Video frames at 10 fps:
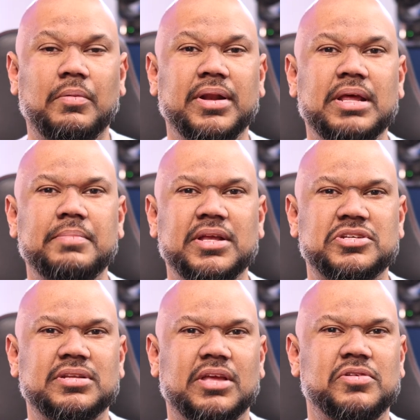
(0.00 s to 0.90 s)
Now I did
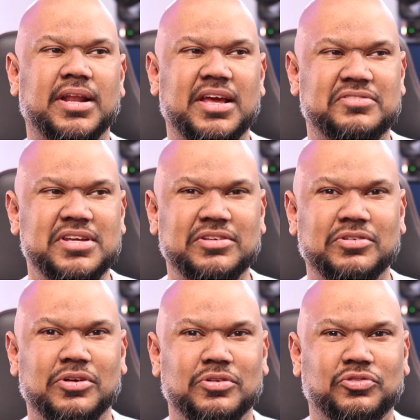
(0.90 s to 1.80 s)
mention that you can
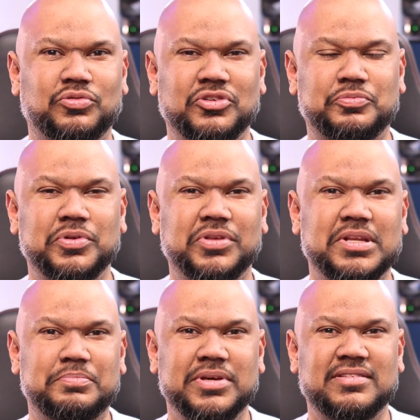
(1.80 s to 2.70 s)
actually switch
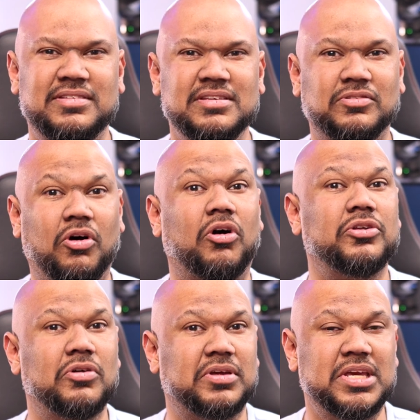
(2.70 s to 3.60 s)
between PCs
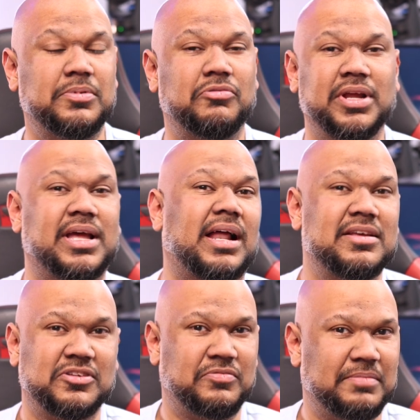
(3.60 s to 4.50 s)
on your keyboard
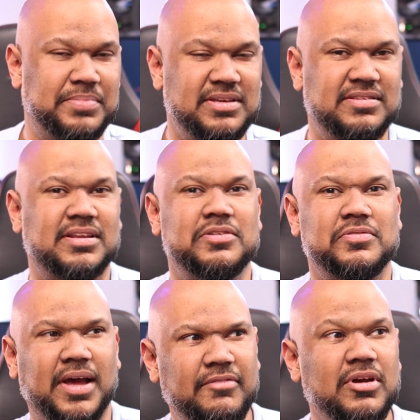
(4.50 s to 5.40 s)
regardless of what PC that
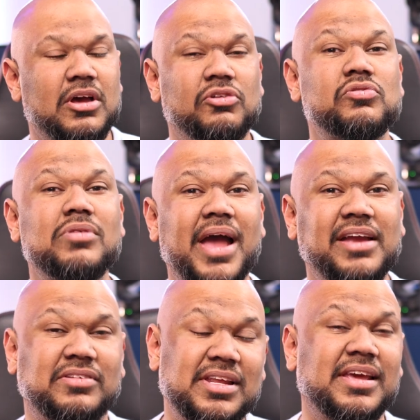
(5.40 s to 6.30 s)
you have, you
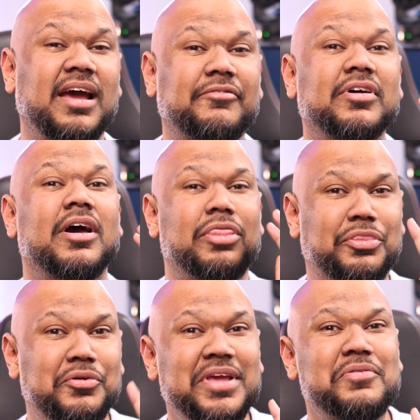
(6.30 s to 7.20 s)
actually have
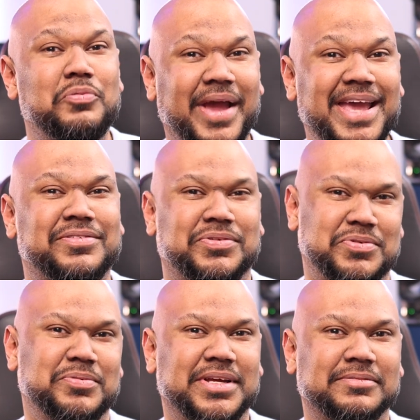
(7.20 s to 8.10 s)
three ways to
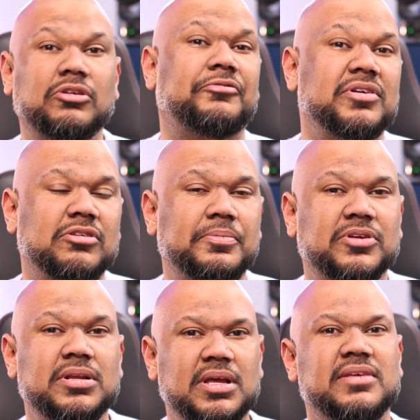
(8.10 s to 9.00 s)
do it. So first
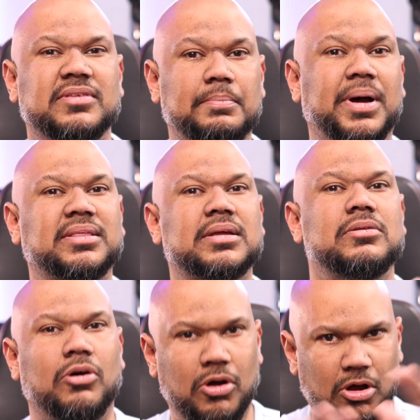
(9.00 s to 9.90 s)
option is a
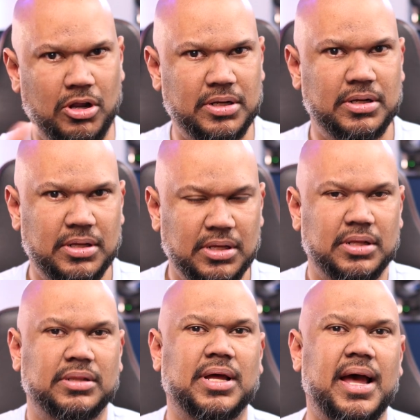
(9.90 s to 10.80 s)
button on
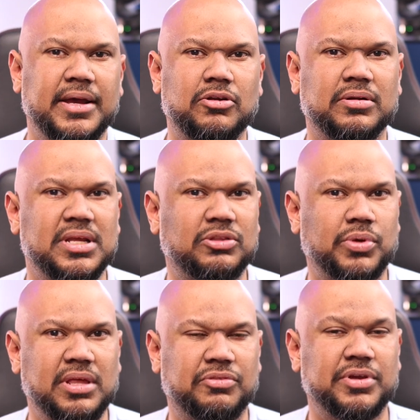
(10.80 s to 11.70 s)
the iDock
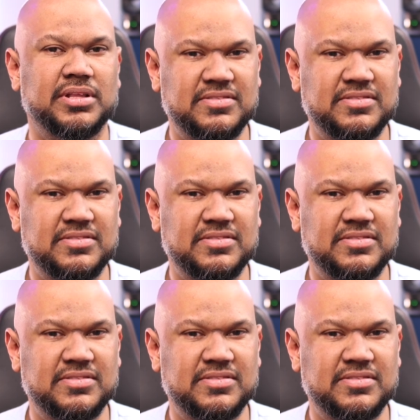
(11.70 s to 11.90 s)
D23